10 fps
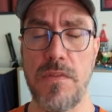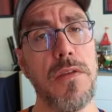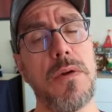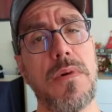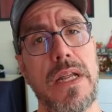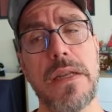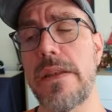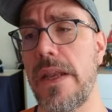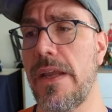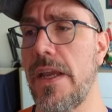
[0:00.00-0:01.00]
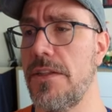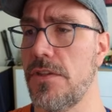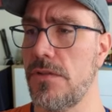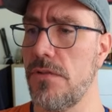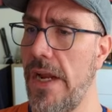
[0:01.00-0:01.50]
to be quite
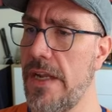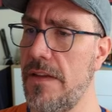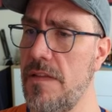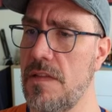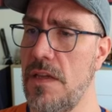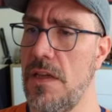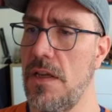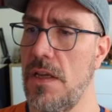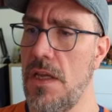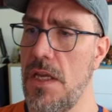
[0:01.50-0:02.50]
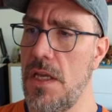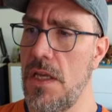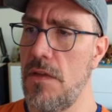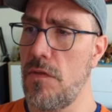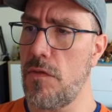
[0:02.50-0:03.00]
dedicated to dragons.
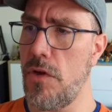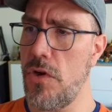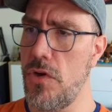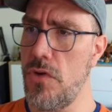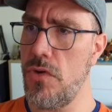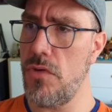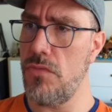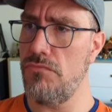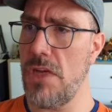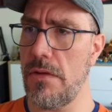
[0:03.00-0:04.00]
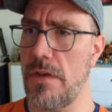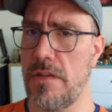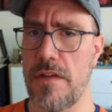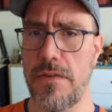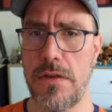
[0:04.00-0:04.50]
So, yeah,
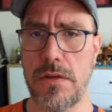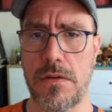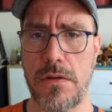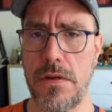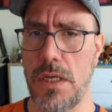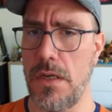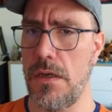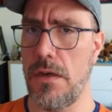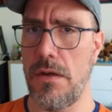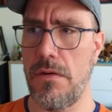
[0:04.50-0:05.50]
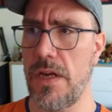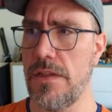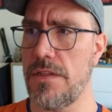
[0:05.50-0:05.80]
let's have a look. Dragon